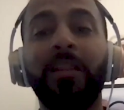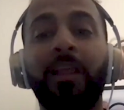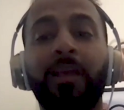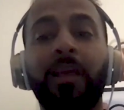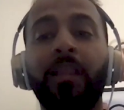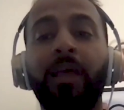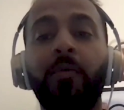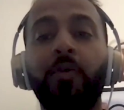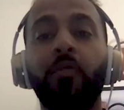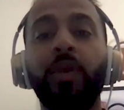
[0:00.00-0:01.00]
And like at
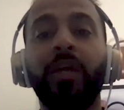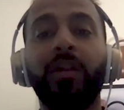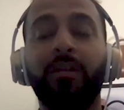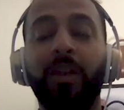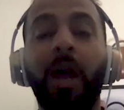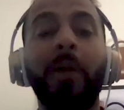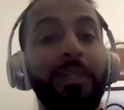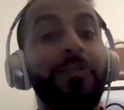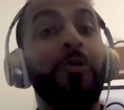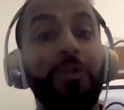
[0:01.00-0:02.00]
that point, we can not
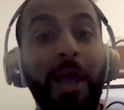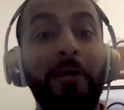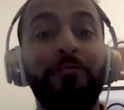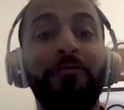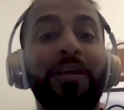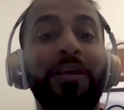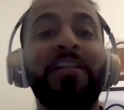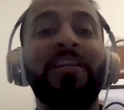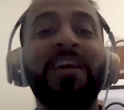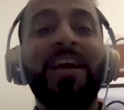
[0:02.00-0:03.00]
be tone deaf and